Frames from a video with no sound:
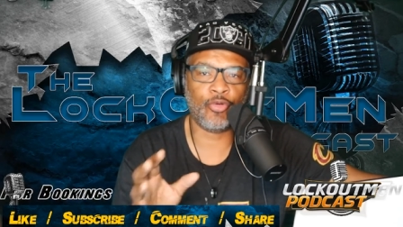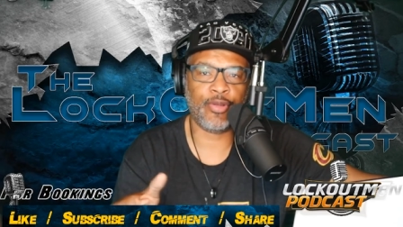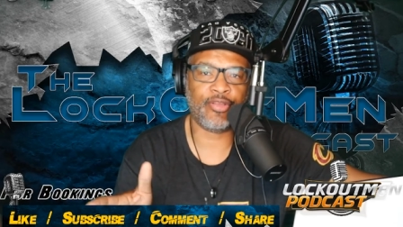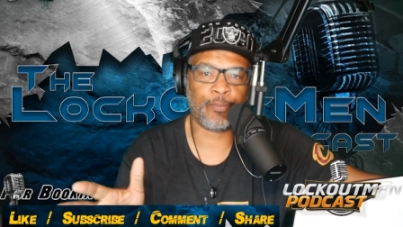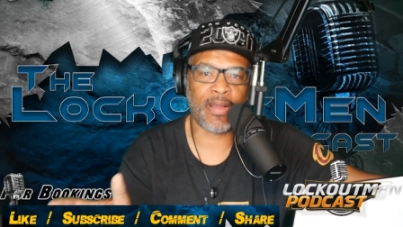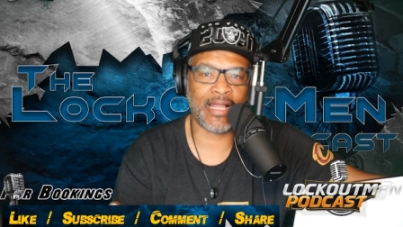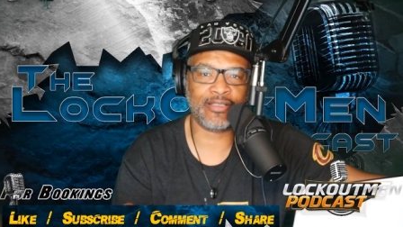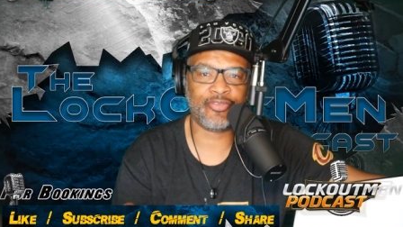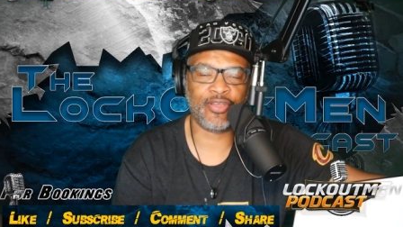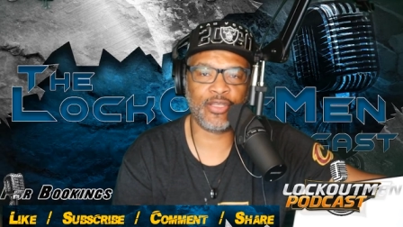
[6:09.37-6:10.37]
S
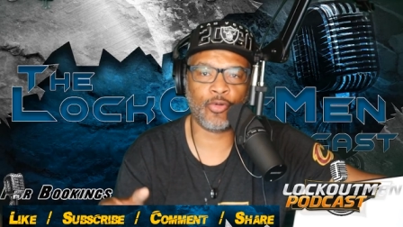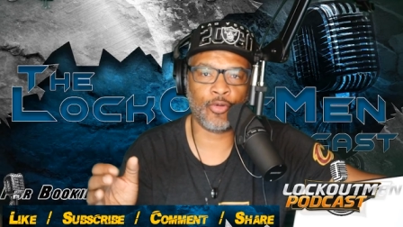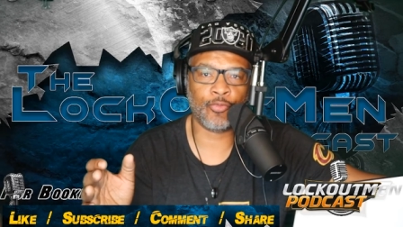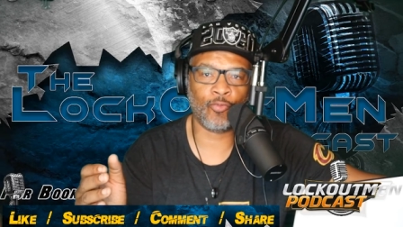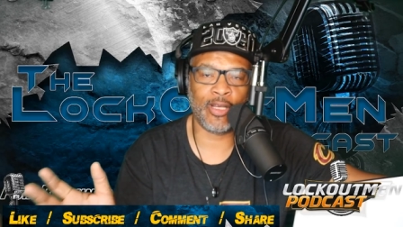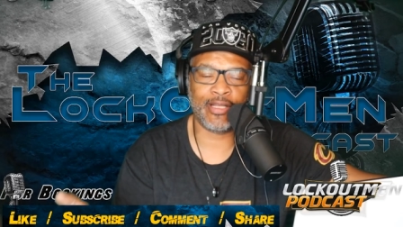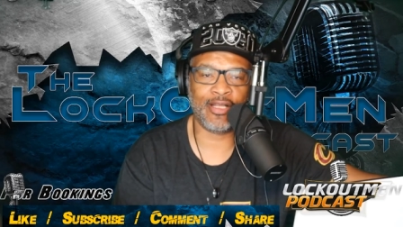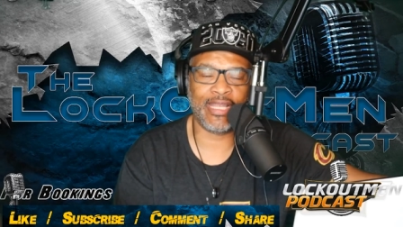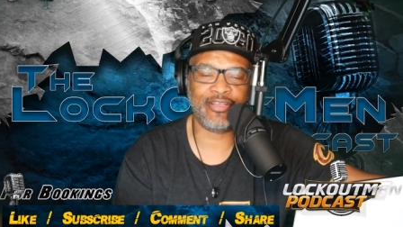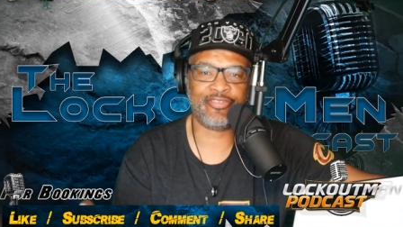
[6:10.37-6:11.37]
policy or
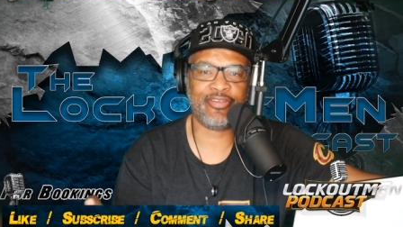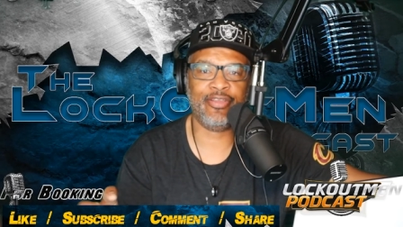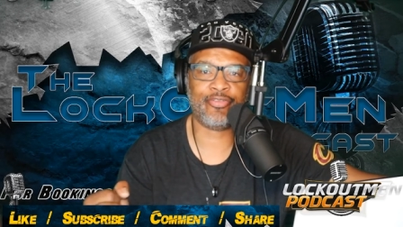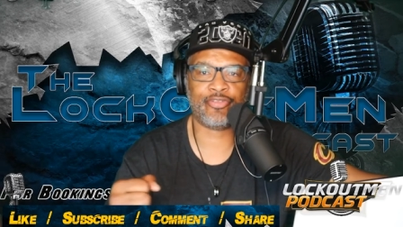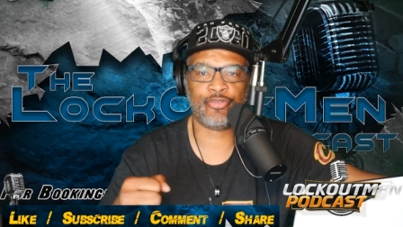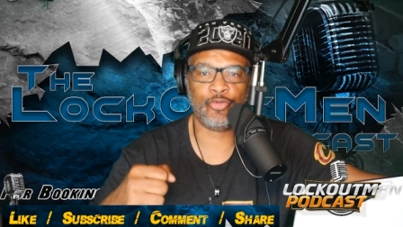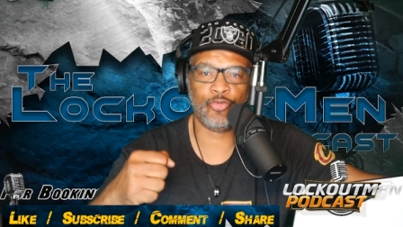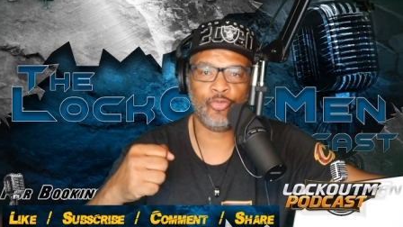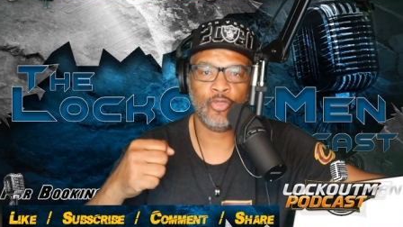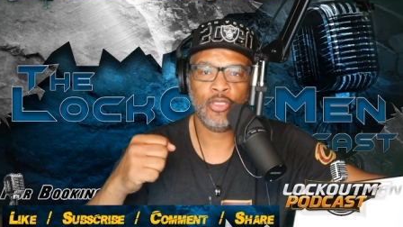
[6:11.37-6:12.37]
regulations
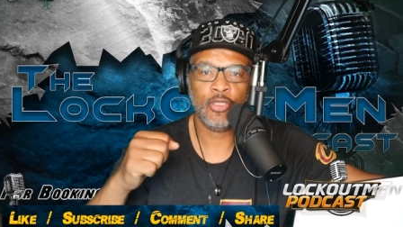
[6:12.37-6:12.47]
to